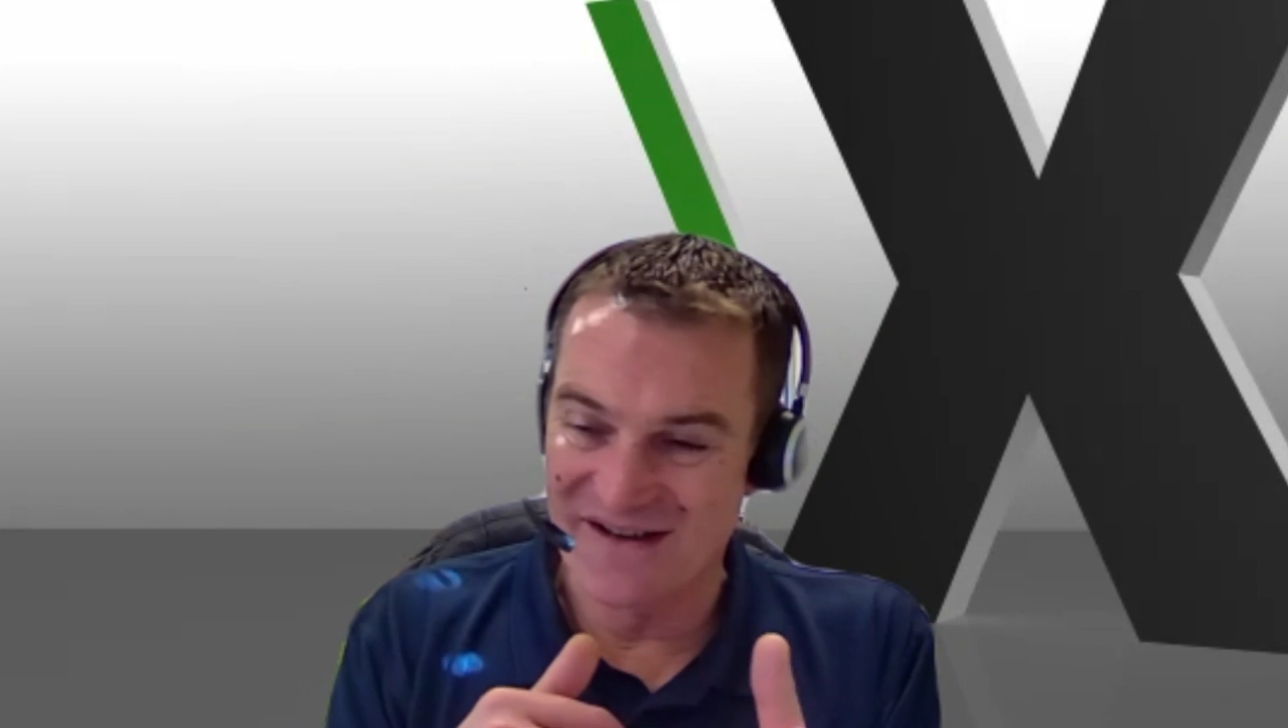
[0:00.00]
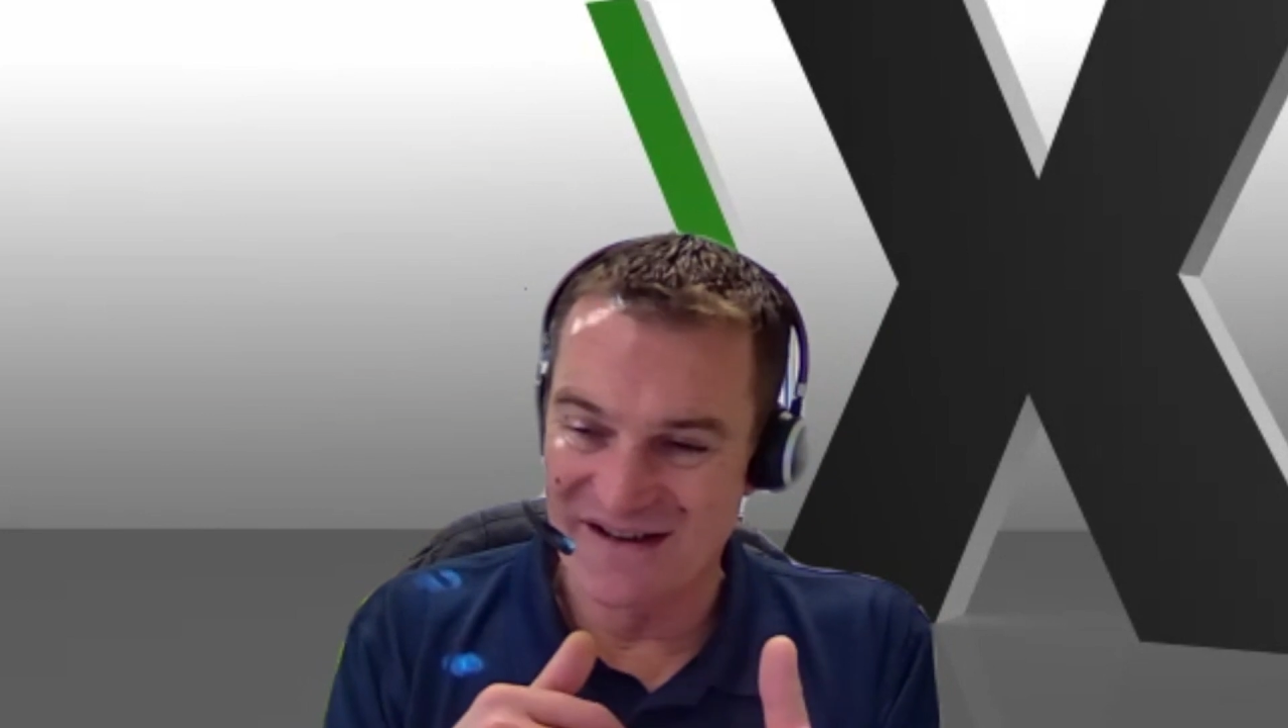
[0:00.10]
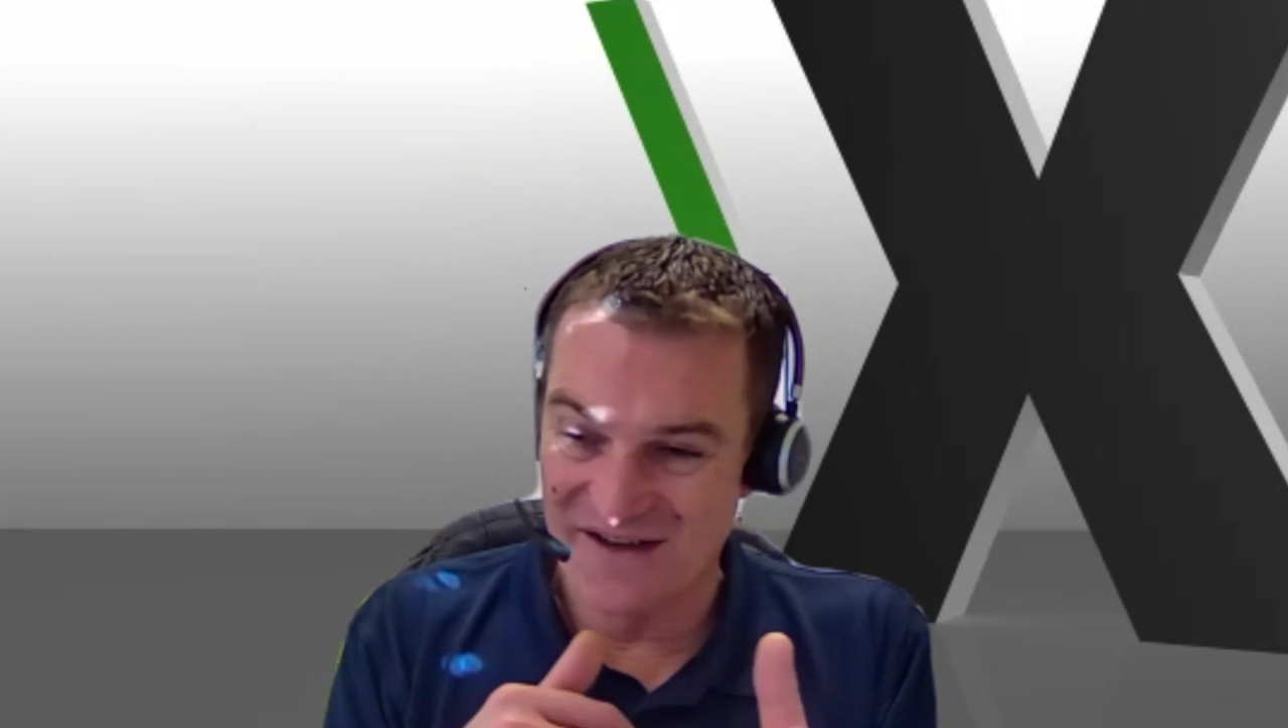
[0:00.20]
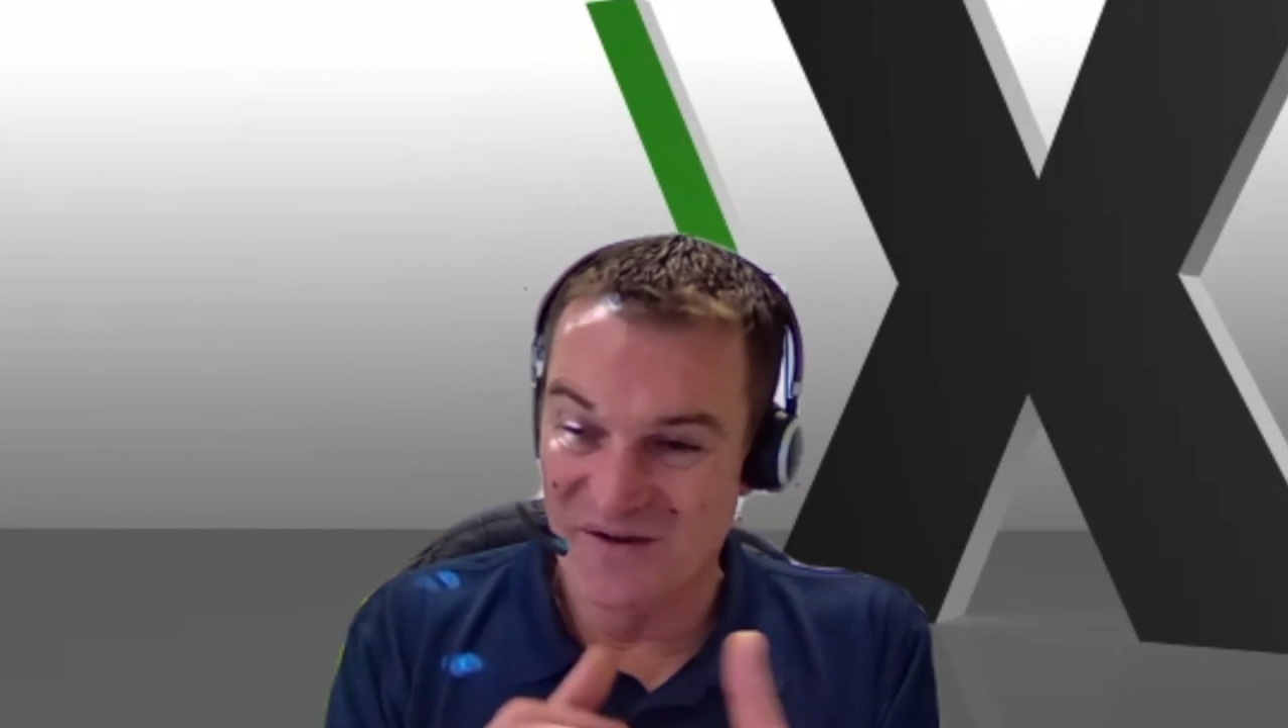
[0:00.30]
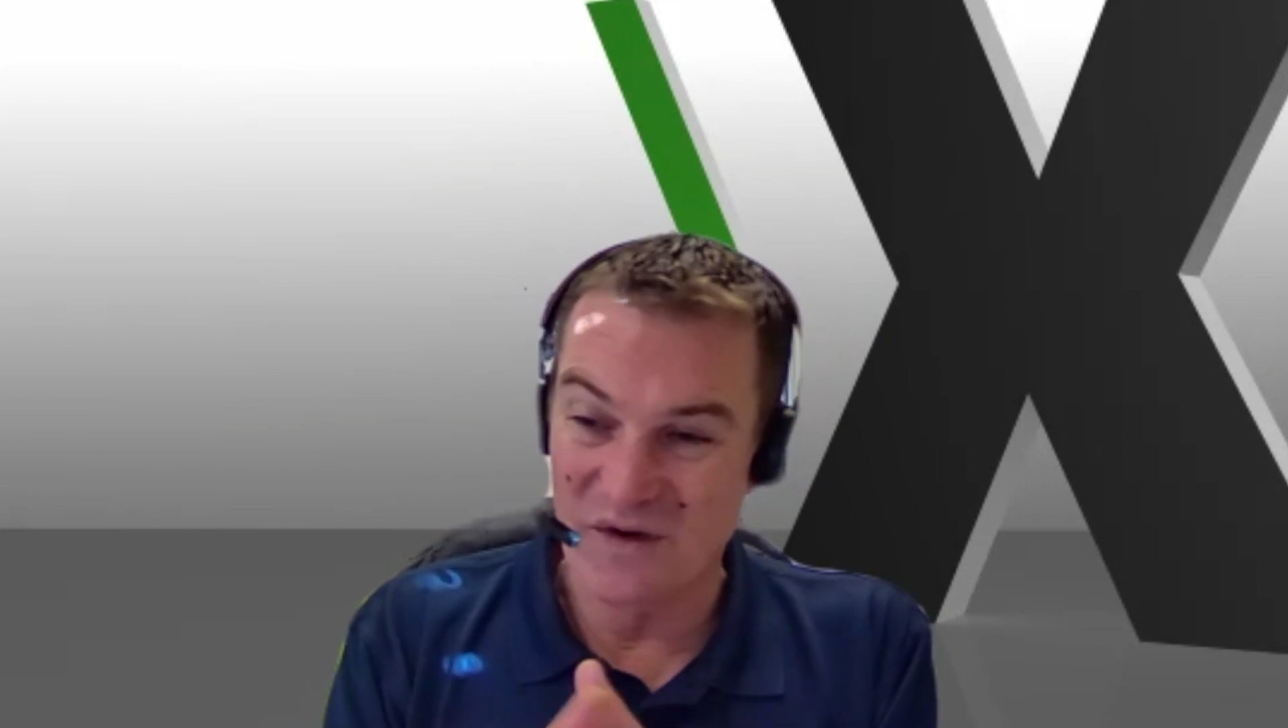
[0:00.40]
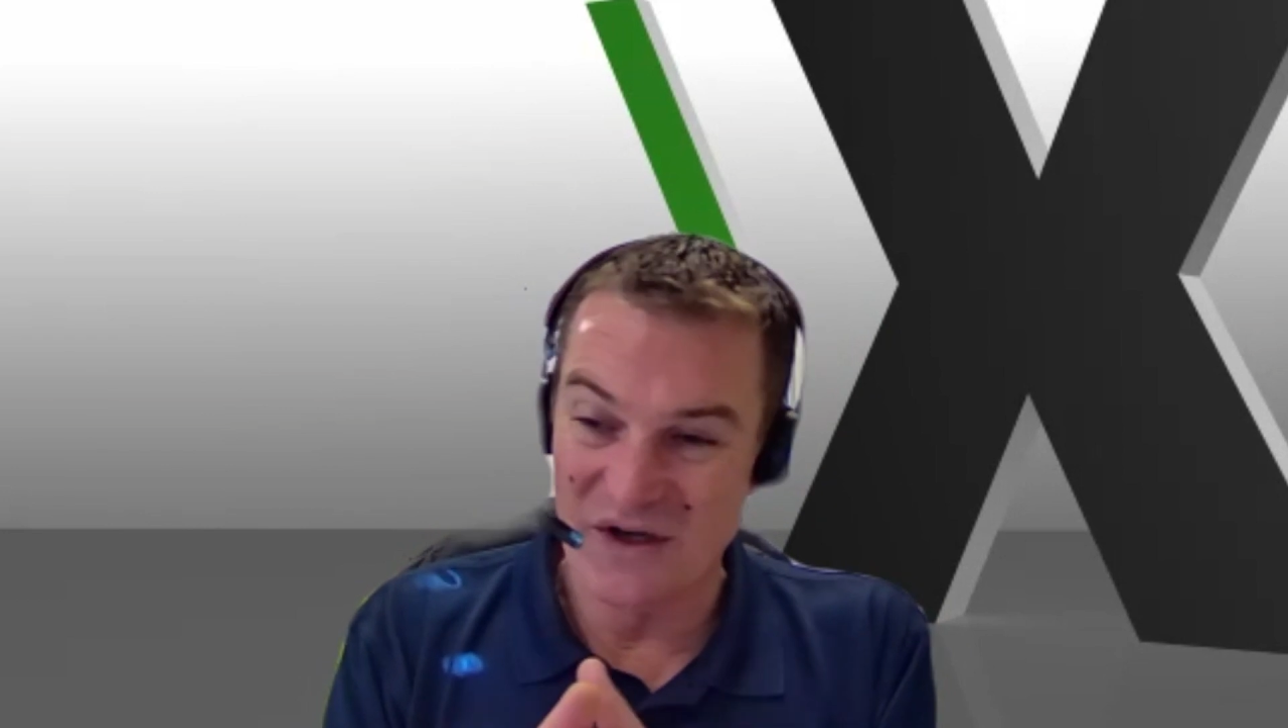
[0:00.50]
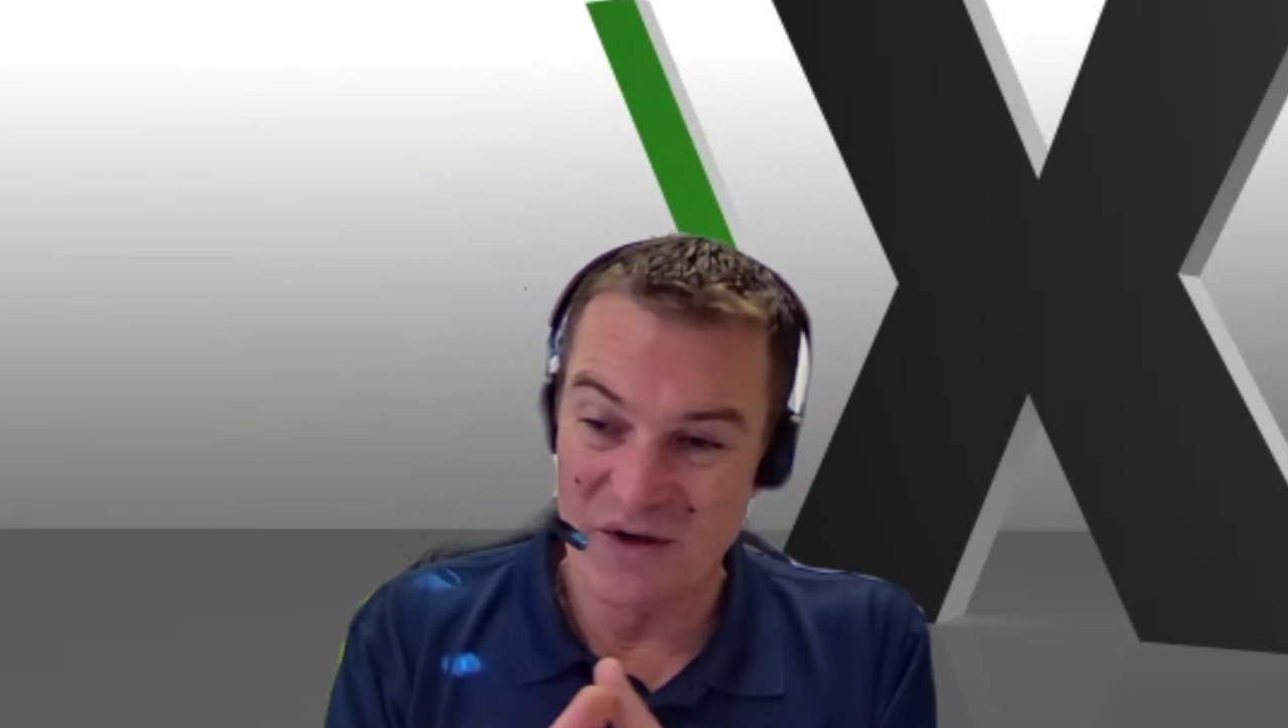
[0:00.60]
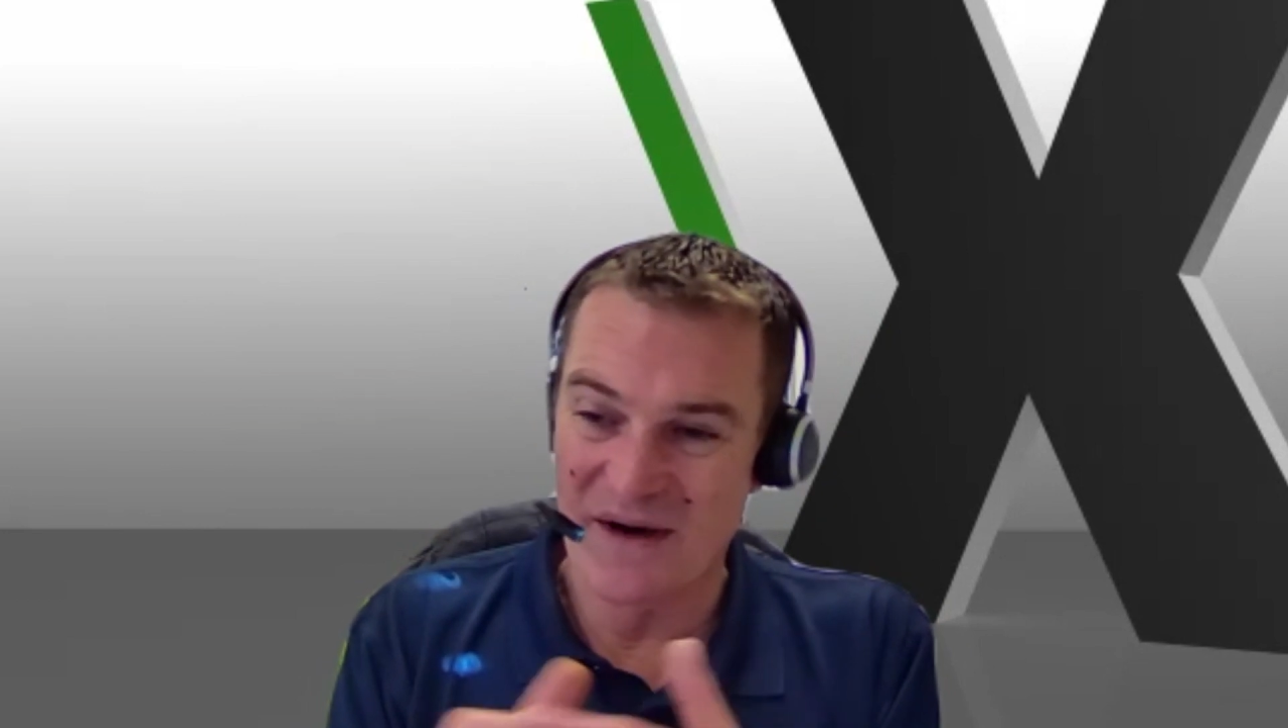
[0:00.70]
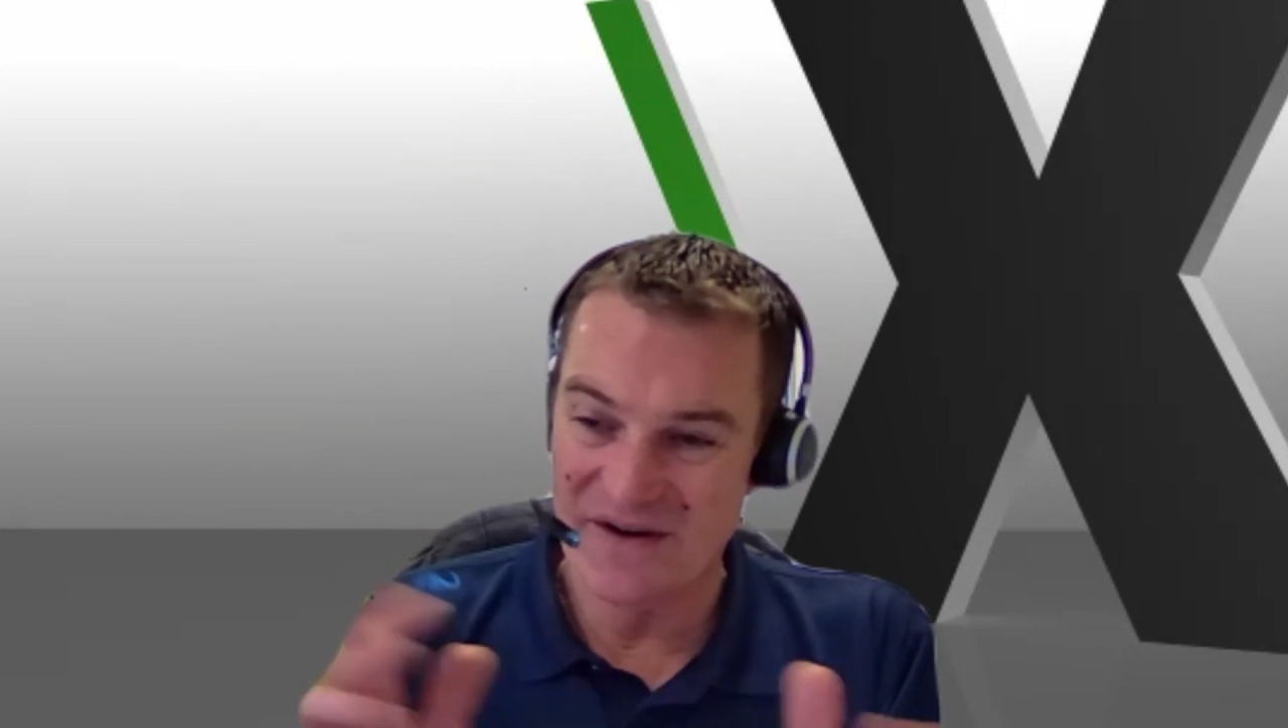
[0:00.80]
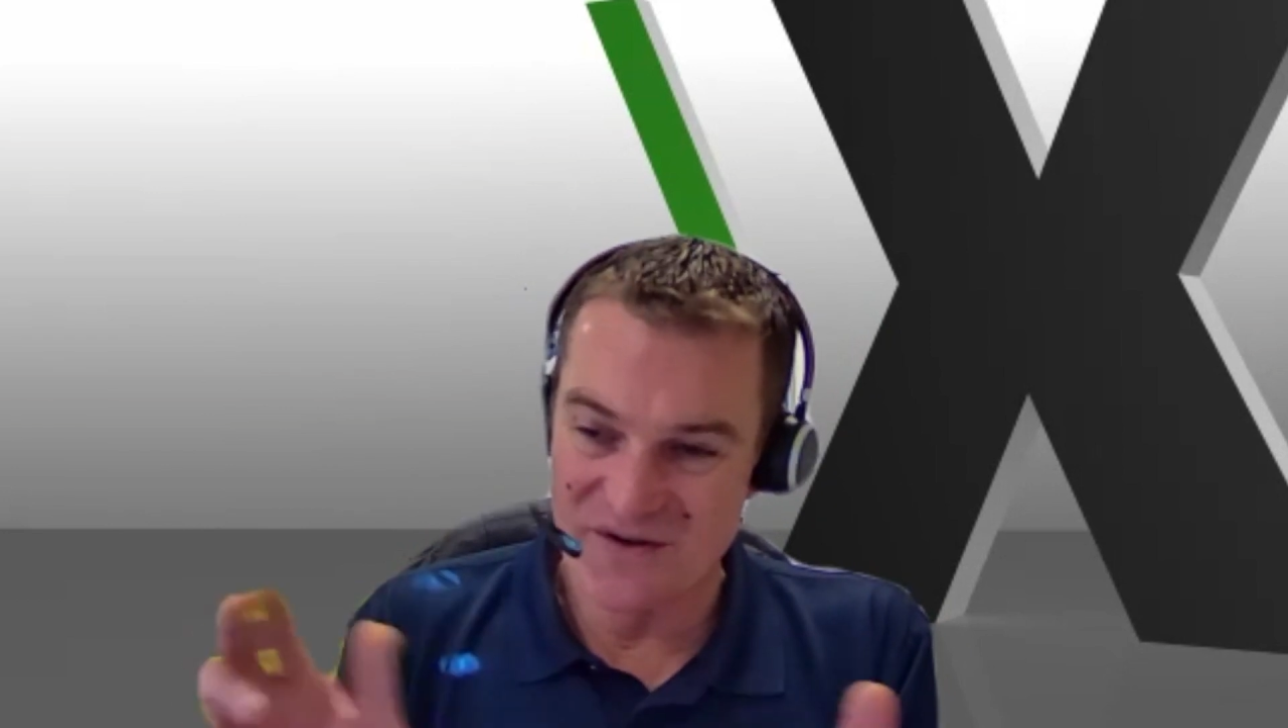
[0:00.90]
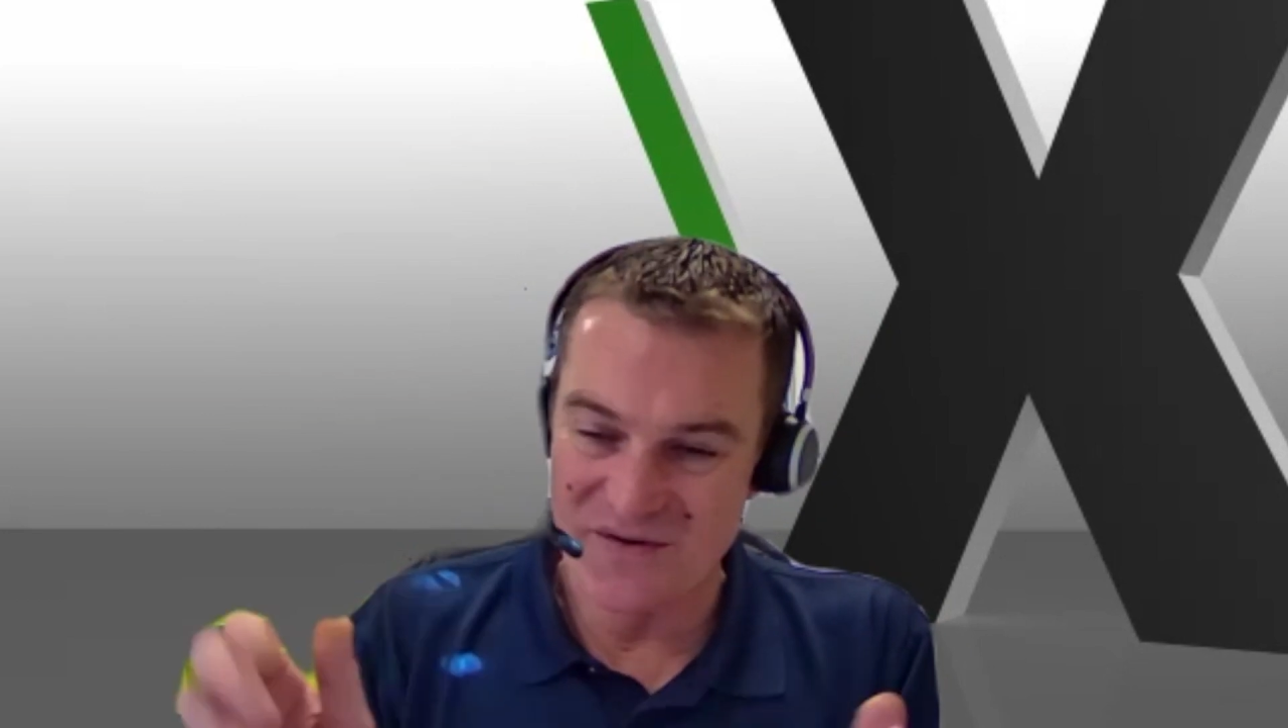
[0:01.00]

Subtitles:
and the wheel bearings,